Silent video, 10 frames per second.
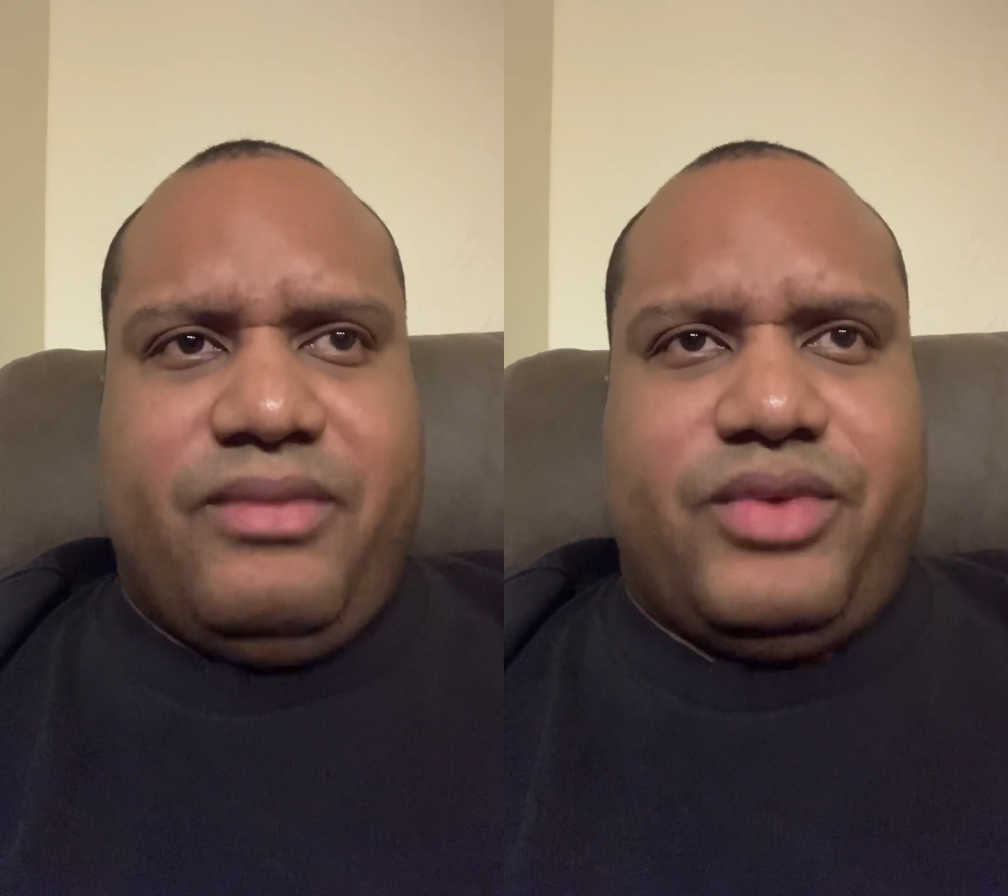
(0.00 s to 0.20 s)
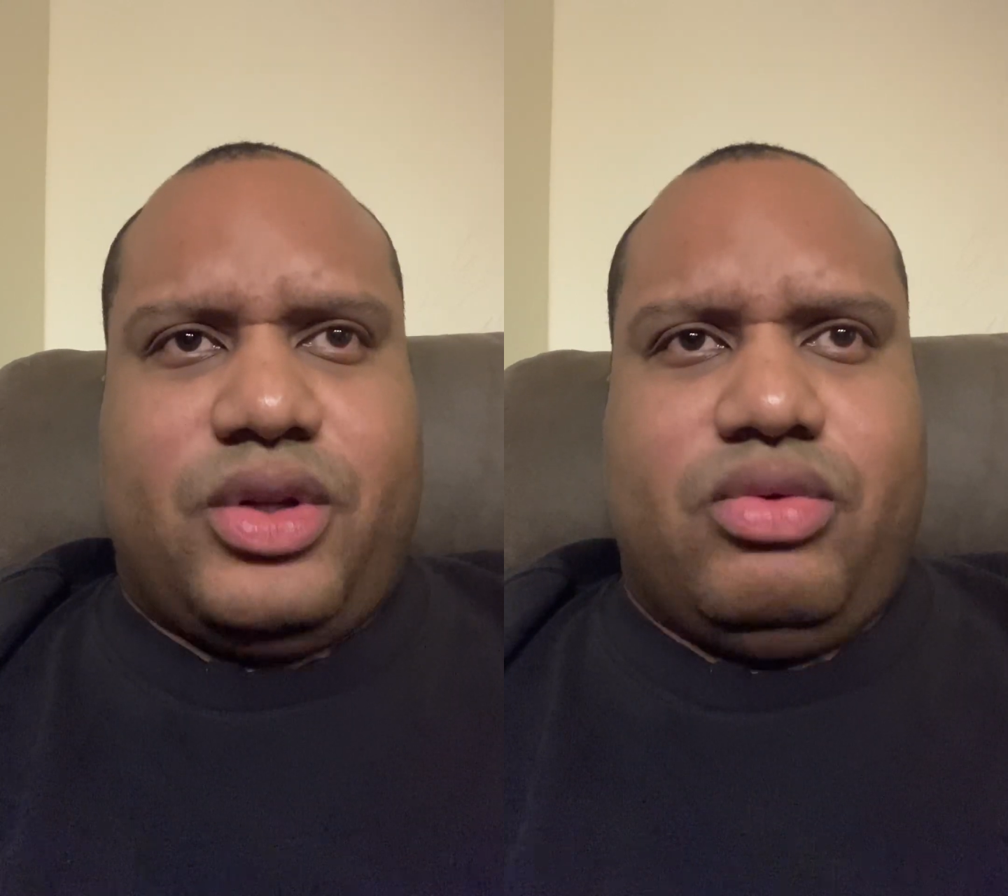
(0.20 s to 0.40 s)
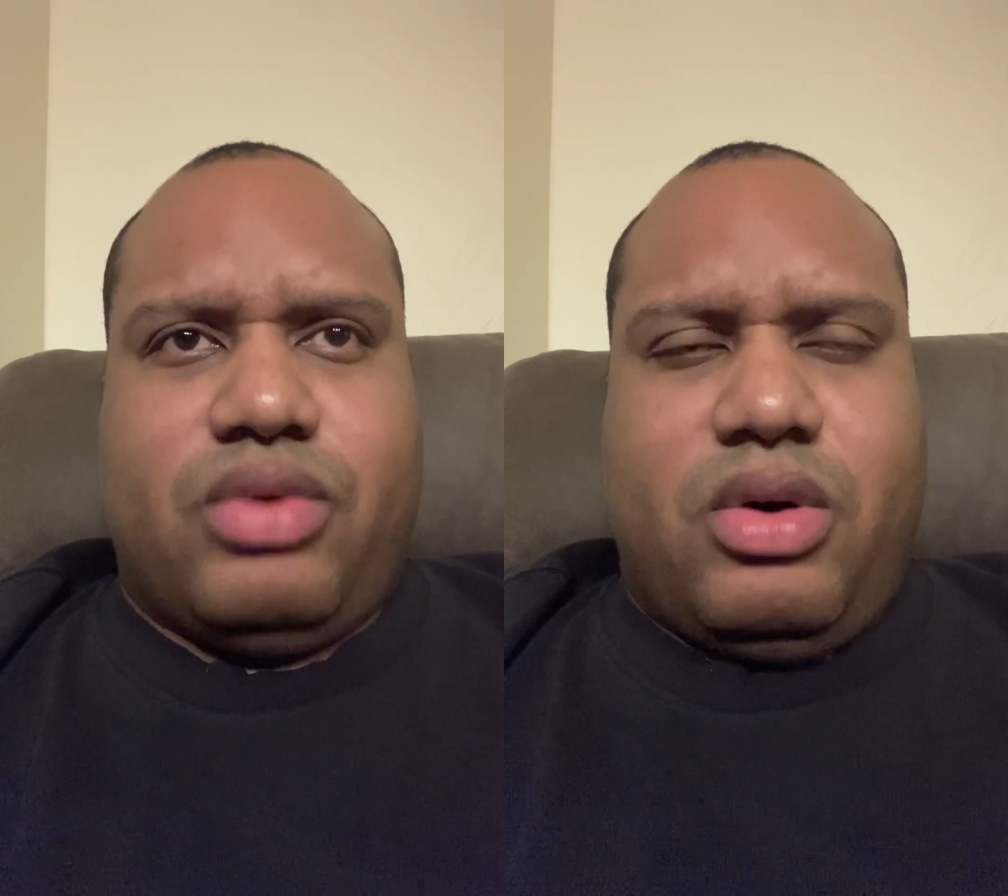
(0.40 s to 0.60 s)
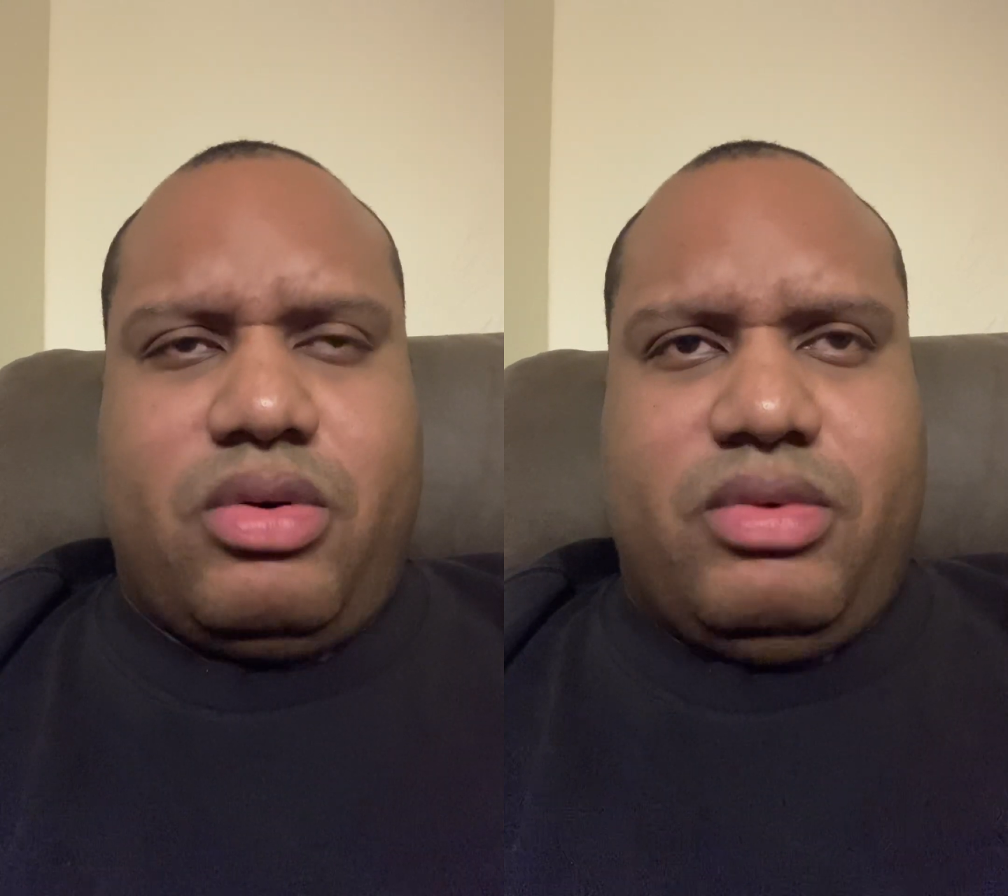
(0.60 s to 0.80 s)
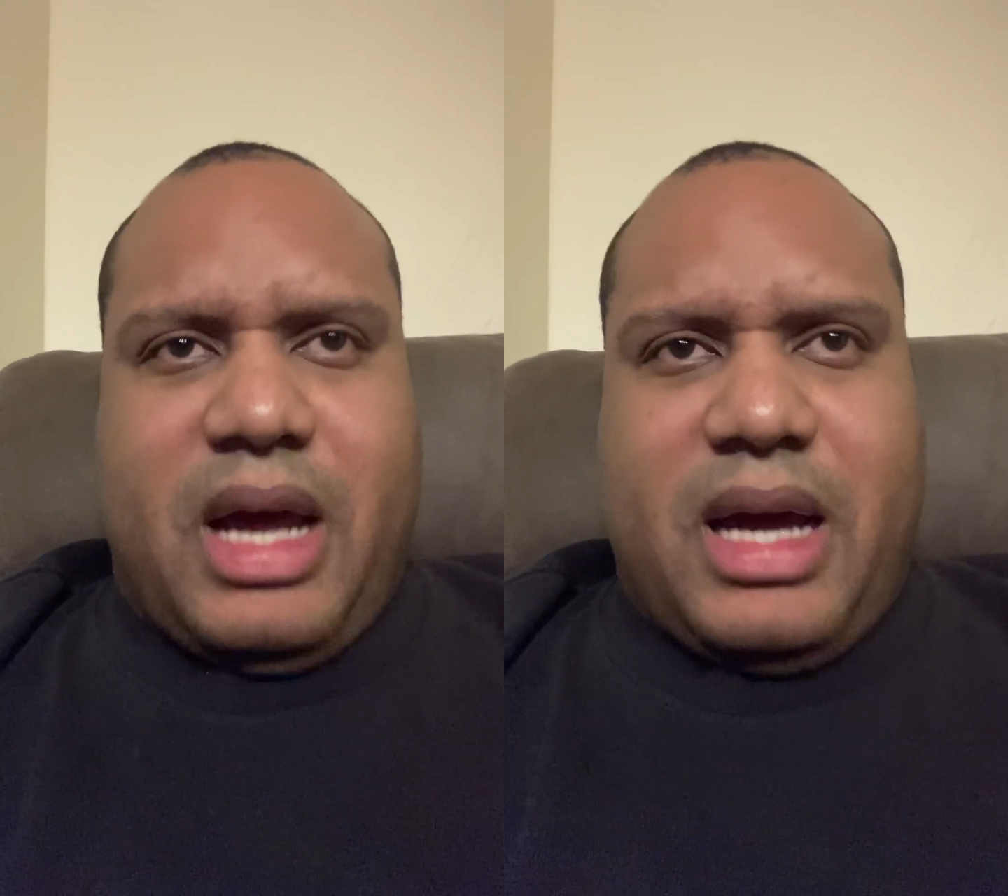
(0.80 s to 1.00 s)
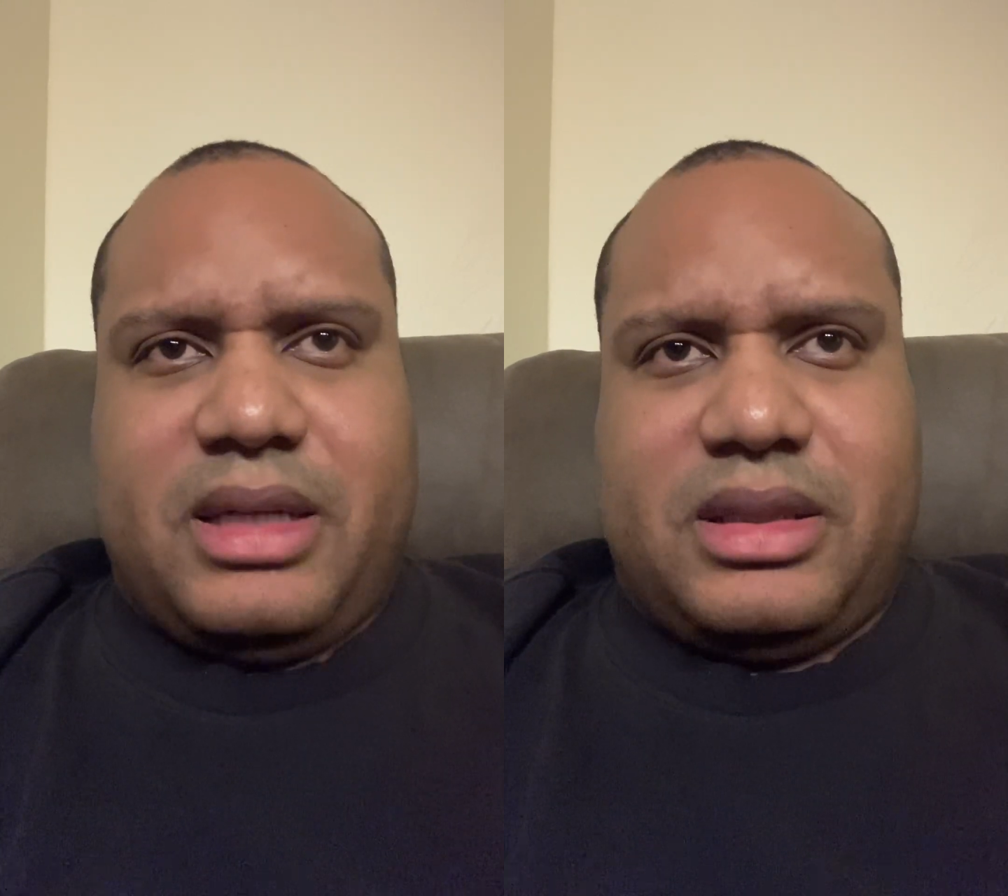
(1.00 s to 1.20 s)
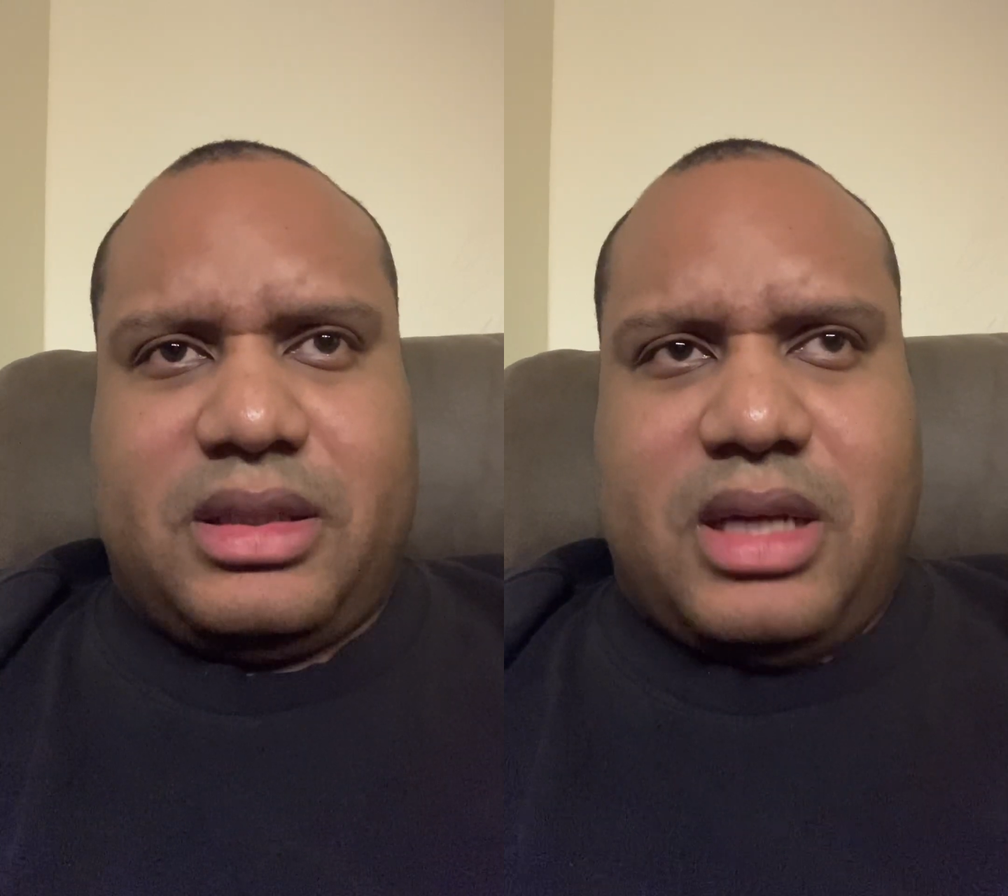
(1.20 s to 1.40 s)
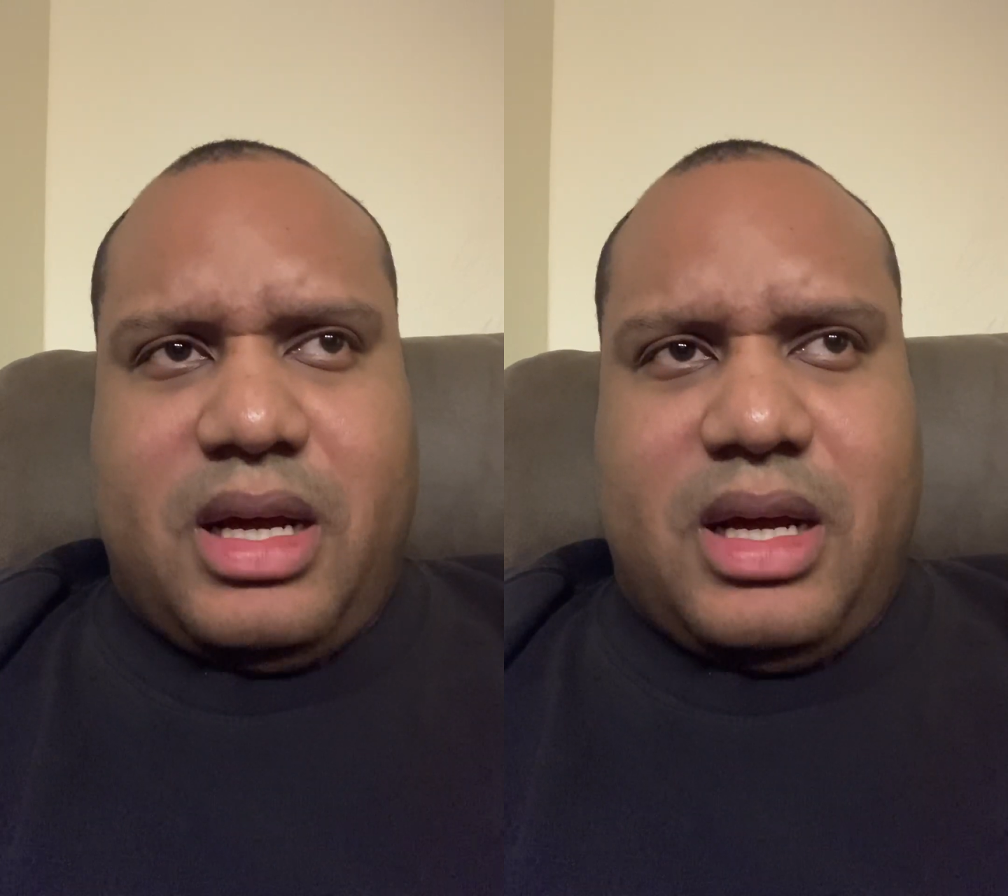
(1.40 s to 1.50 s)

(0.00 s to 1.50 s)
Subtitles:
the two Roku Dons,